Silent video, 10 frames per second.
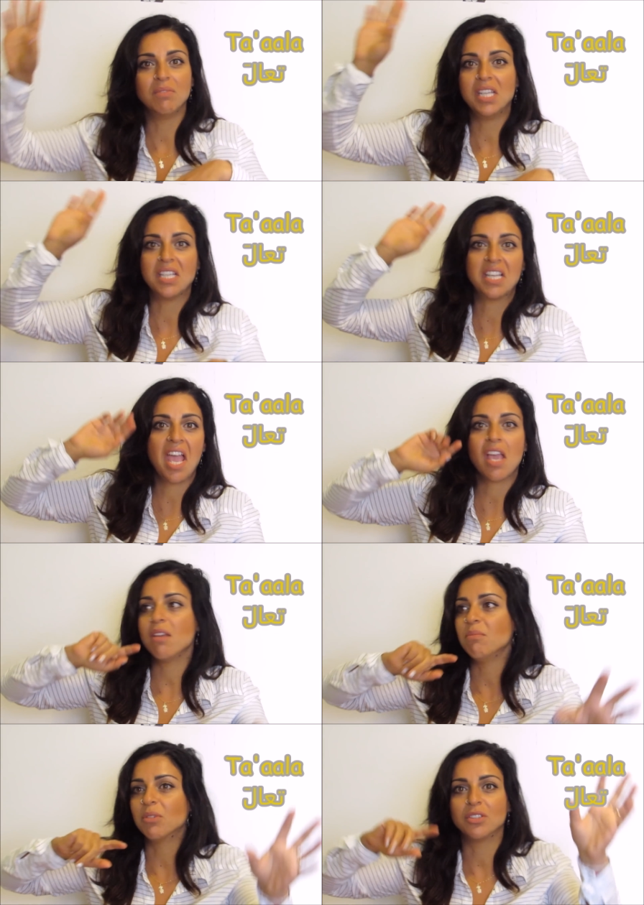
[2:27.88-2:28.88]
He
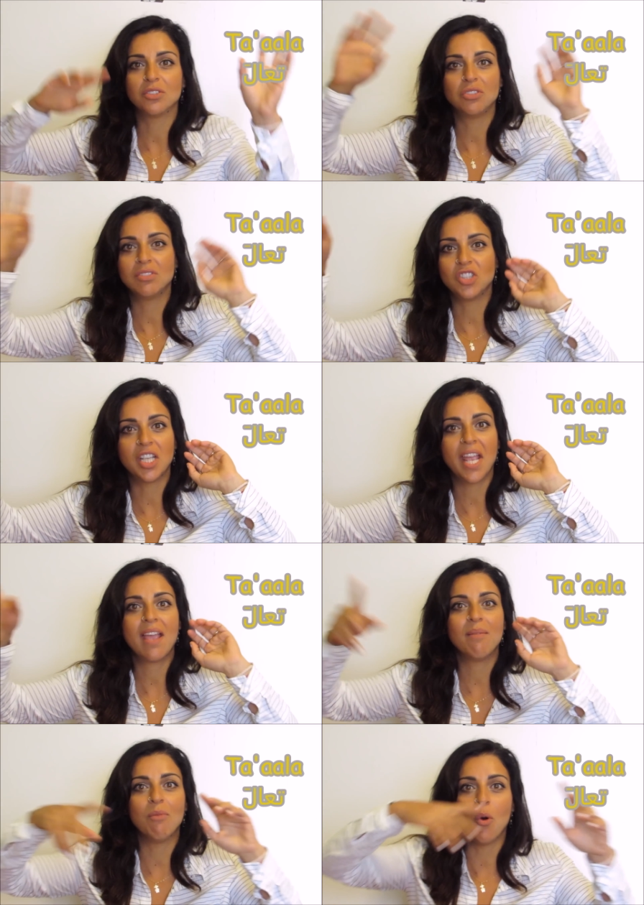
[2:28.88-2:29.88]
came or she
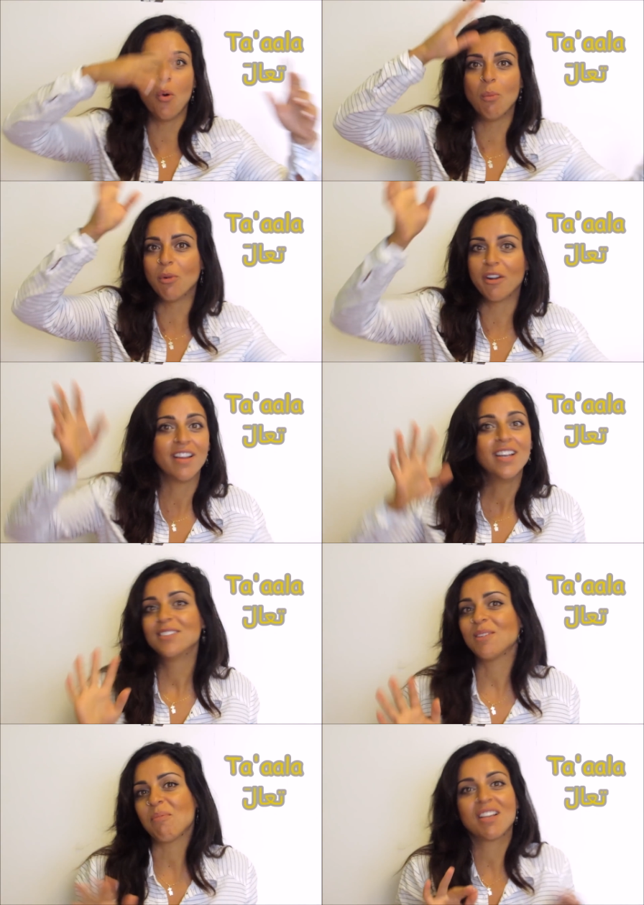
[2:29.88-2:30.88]
came home or
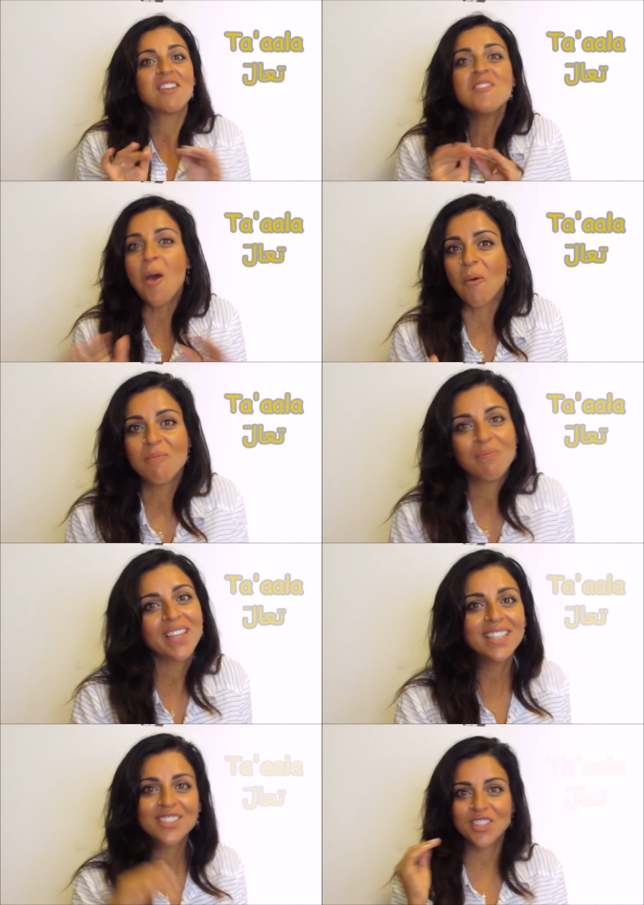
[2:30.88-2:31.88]
something. No,
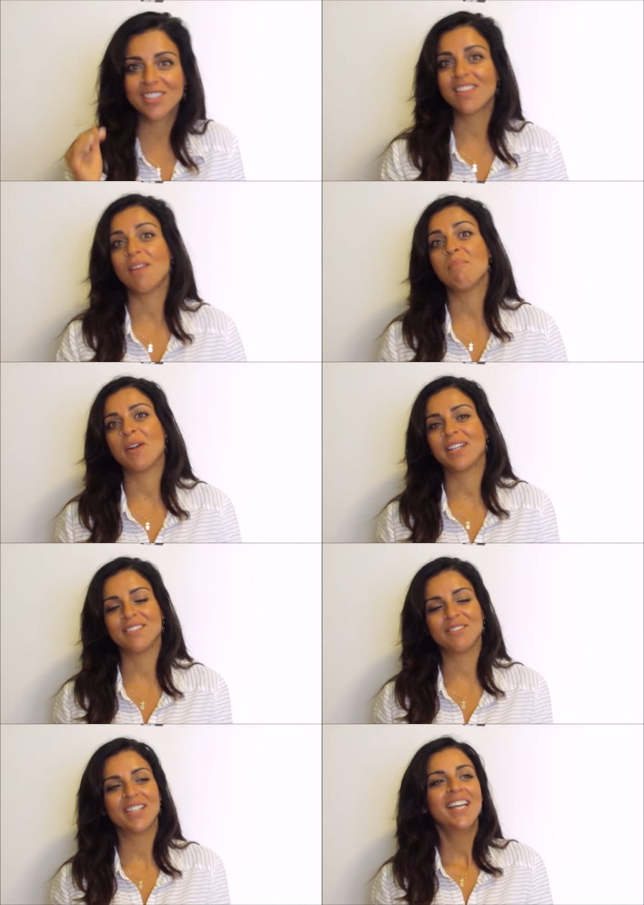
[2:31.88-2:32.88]
it's just in the
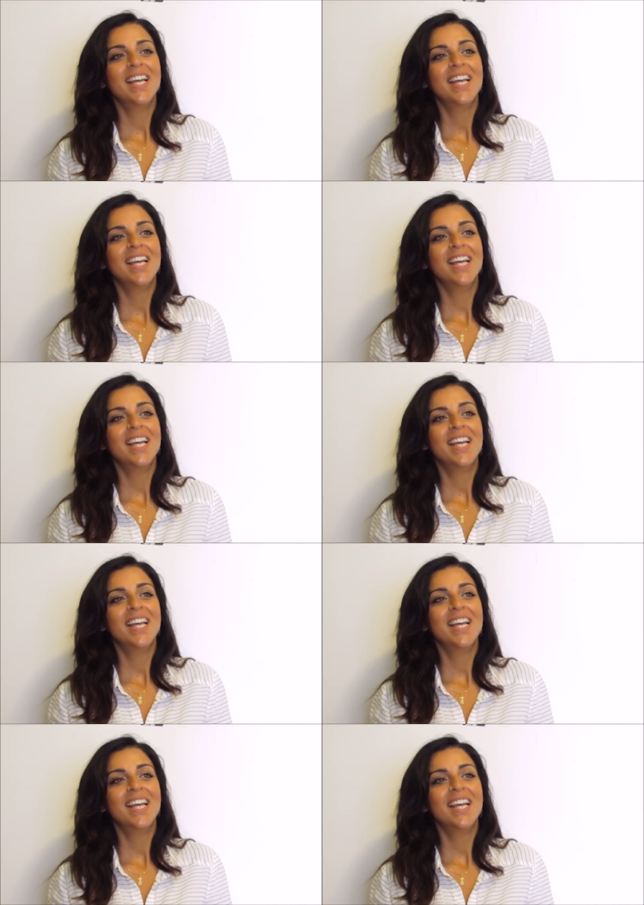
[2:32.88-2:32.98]
imperative.